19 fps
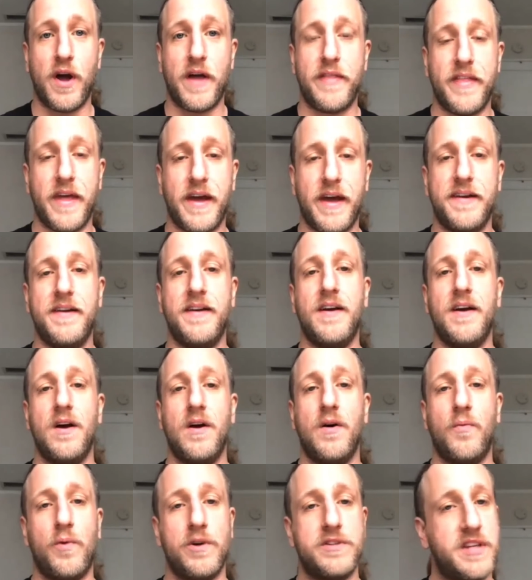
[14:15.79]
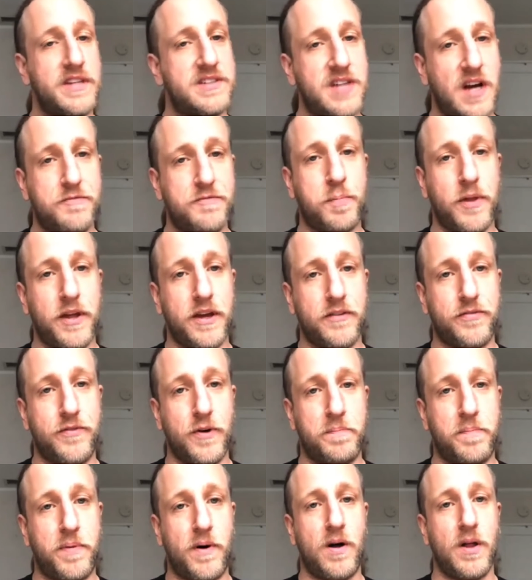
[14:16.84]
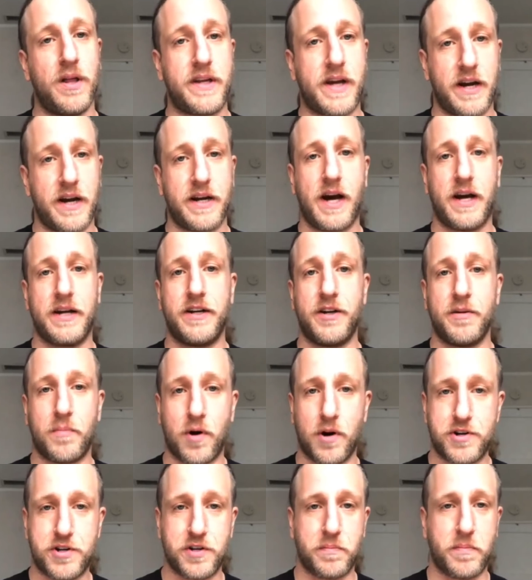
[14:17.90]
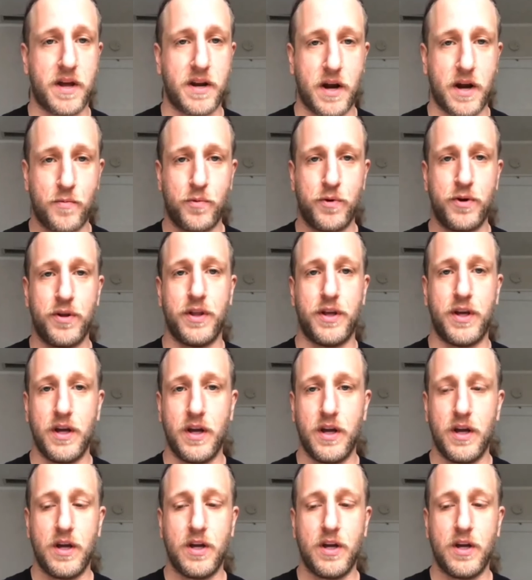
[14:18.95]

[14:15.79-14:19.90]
And then once I stopped playing football and kind of got into marching band, I really